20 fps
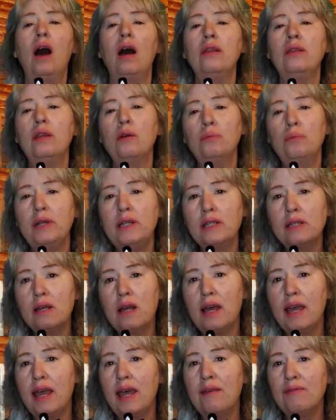The
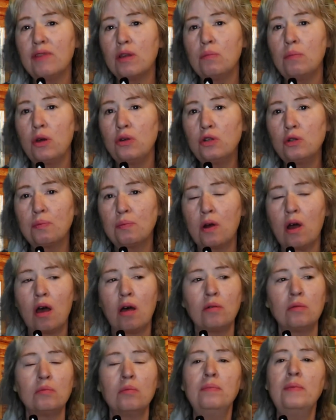reason I have the most
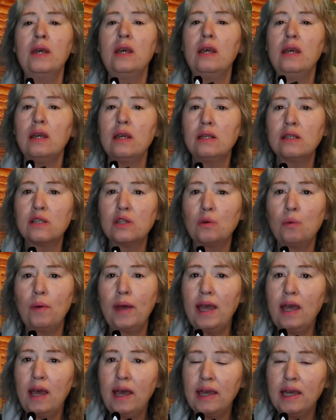problem is the
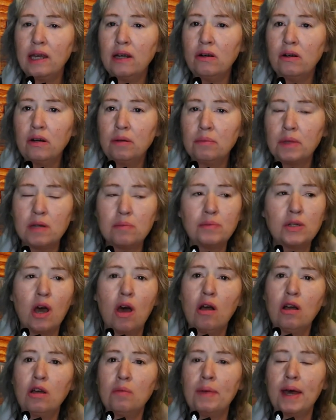way I hear them
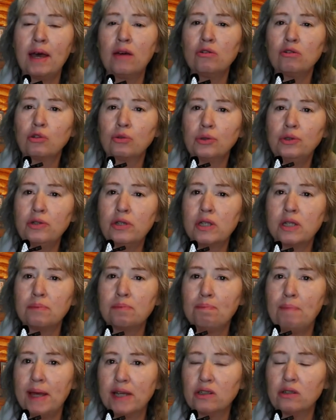talk about true
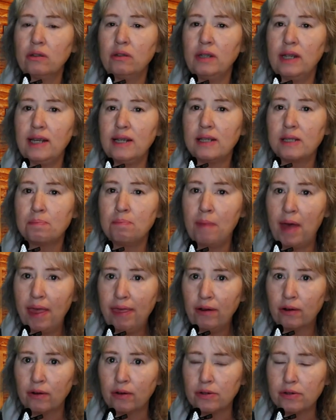special needs
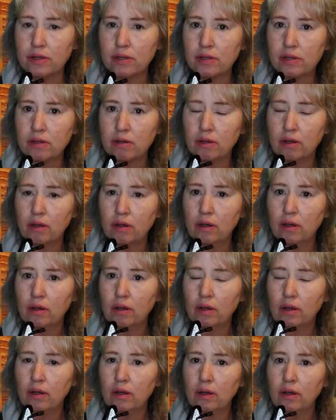mothers.
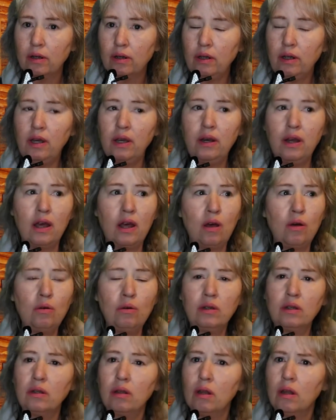You
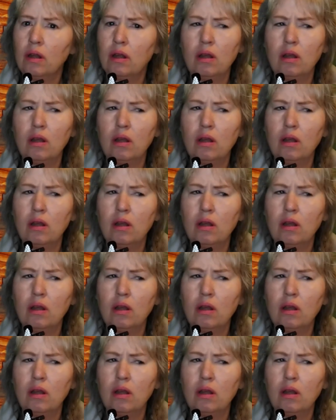know?